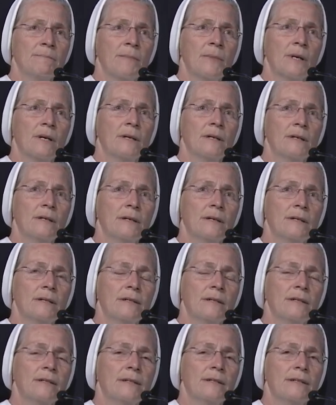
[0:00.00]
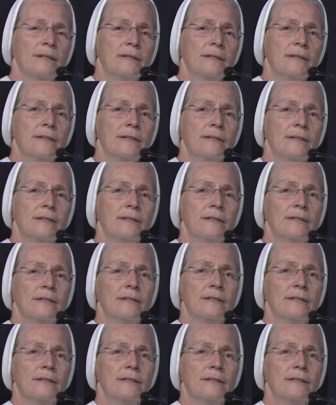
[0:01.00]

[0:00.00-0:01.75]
Nobody speaks.